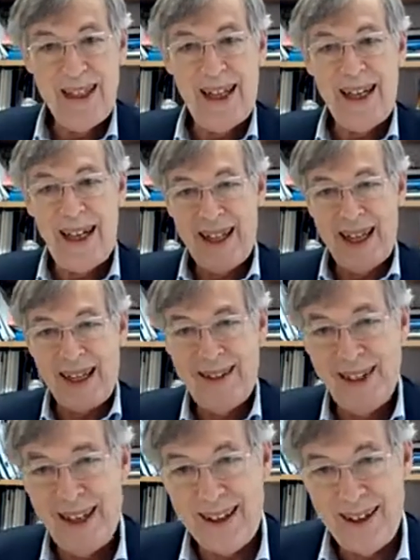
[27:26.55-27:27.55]
and then I'll get
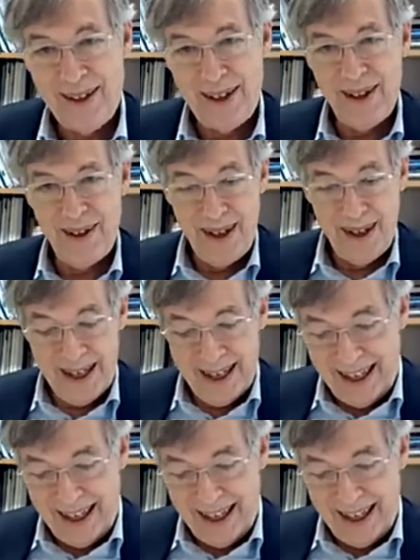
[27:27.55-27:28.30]
into